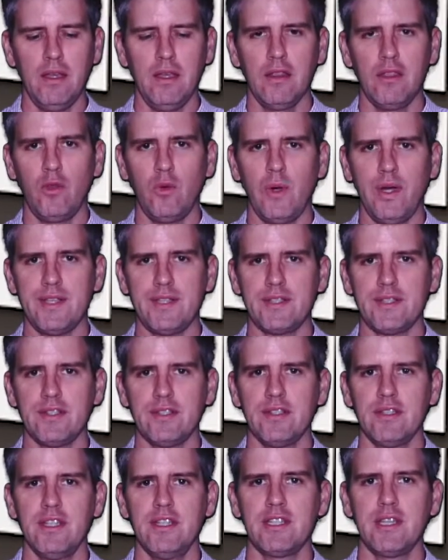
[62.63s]
The rest
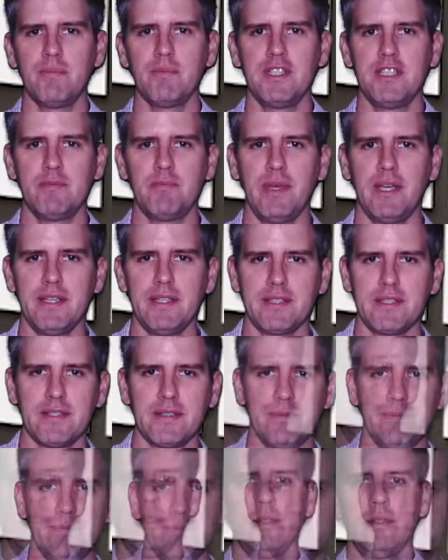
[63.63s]
is empty space.
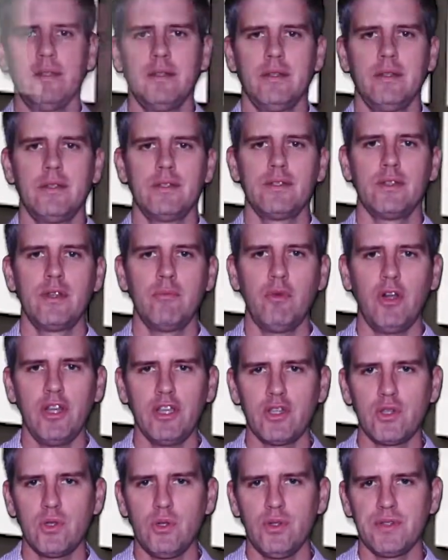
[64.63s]
So the
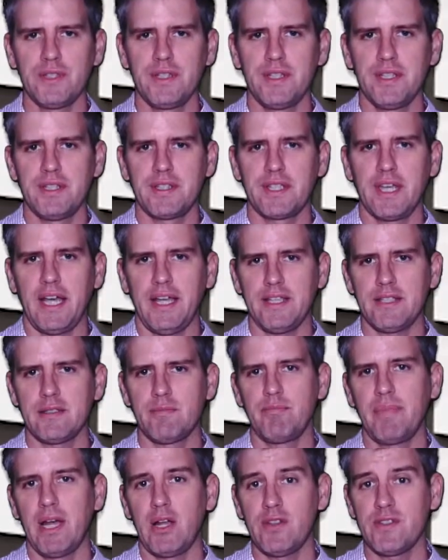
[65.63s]
molecules in this gas
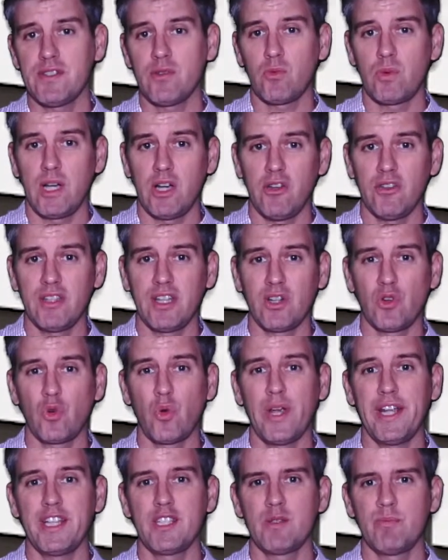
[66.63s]
bounce around at
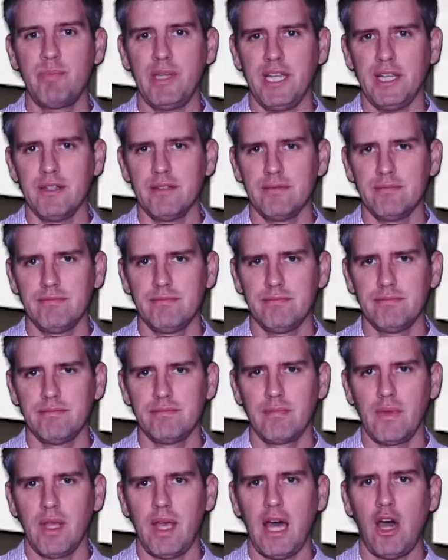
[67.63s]
great speed.
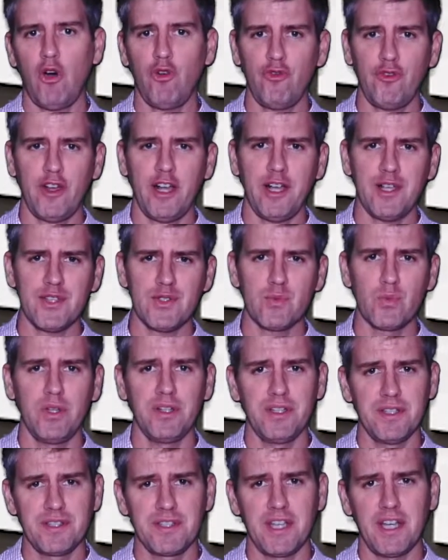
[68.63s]
How fast we'll
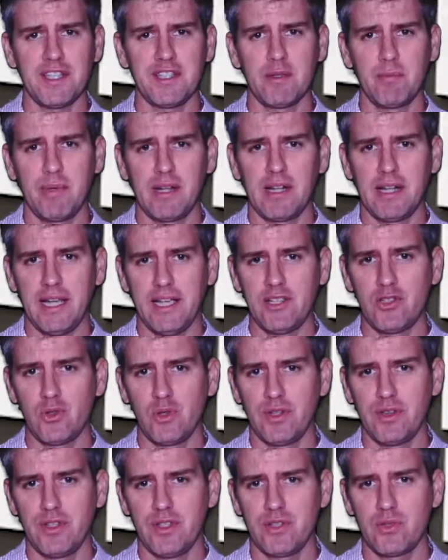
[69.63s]
discuss a bit later
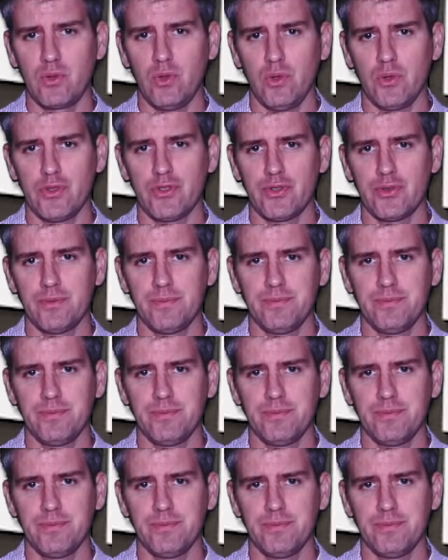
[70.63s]
in this course.